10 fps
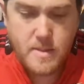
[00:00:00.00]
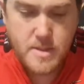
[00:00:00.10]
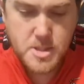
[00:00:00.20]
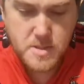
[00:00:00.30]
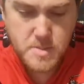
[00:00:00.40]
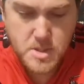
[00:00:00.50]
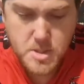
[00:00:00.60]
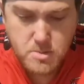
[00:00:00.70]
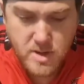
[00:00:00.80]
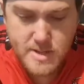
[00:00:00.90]
in the
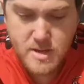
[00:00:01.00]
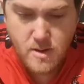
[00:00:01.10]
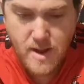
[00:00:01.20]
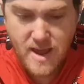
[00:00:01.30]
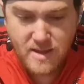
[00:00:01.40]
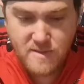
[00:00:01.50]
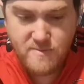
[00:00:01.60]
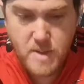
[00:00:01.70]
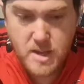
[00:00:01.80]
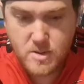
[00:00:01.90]
Simpsons,
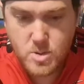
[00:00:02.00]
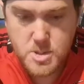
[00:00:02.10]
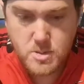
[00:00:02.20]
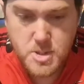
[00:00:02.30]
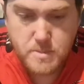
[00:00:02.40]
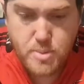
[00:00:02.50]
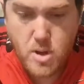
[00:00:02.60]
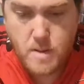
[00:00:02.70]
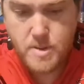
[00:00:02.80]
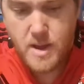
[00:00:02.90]
Radioactive Man, of course there is a
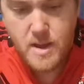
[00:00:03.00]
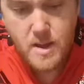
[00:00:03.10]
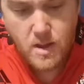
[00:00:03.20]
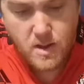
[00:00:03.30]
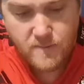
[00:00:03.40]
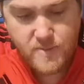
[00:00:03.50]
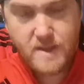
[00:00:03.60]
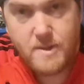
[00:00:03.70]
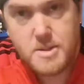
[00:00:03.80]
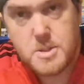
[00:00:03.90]
pop of
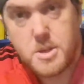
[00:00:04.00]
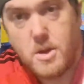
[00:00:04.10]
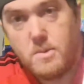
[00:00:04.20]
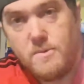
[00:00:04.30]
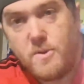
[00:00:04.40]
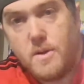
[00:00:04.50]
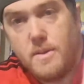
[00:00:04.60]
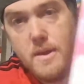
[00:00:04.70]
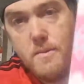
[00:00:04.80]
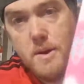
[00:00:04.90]
that one, so we've
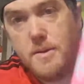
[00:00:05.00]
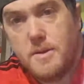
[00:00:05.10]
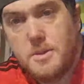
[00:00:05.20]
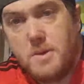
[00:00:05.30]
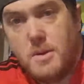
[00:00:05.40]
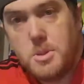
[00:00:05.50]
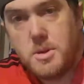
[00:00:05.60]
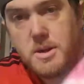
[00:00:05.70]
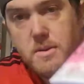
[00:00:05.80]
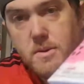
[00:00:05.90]
got that one as well.
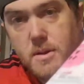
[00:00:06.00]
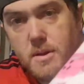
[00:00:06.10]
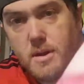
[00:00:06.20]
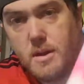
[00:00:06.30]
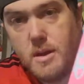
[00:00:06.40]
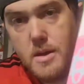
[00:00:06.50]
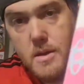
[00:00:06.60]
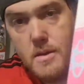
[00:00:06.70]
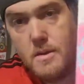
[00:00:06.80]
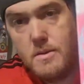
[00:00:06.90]
Trying to get rid of the
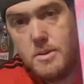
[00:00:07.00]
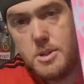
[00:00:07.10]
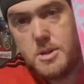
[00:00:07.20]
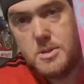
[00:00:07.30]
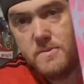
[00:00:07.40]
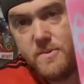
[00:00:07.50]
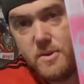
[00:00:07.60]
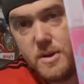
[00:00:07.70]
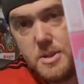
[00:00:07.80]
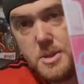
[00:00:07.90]
glare, which isn't
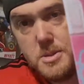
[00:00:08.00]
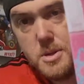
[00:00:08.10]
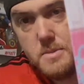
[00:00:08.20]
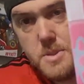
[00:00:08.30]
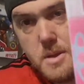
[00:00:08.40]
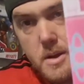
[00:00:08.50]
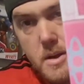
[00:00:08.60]
very easy at times.